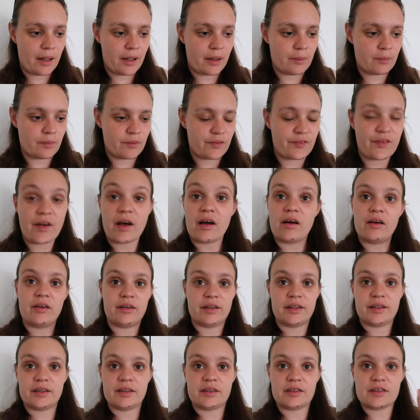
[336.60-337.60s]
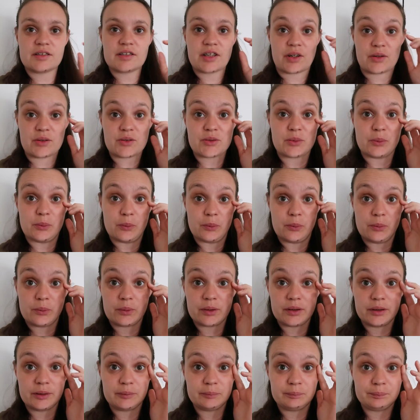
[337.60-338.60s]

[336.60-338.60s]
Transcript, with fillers: Um, but I don't talk.